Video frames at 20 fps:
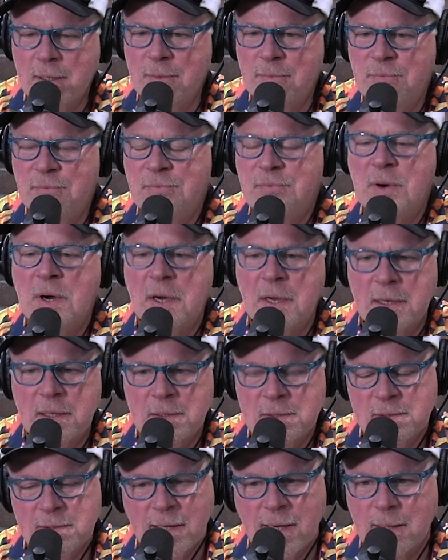a fun
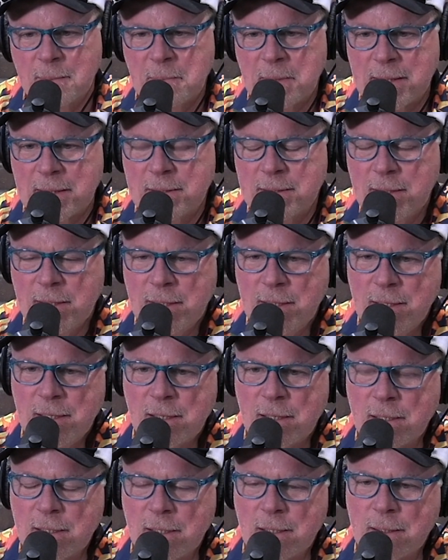segment
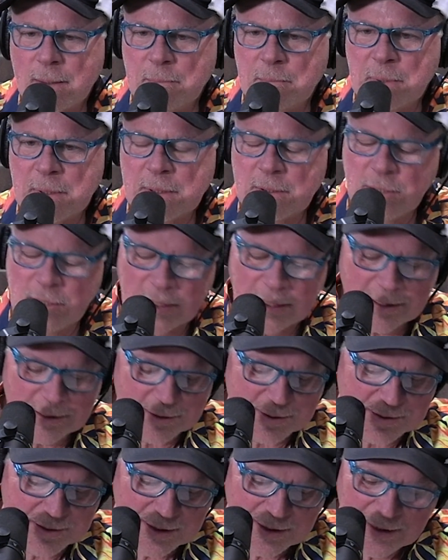
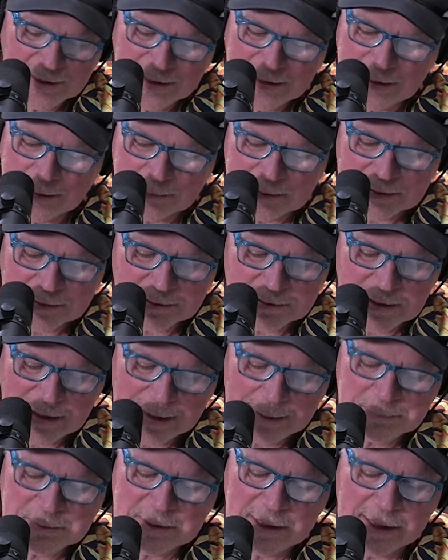because,
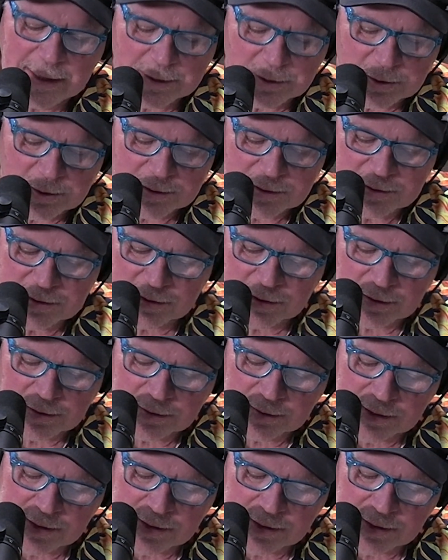Tom Taylor is here.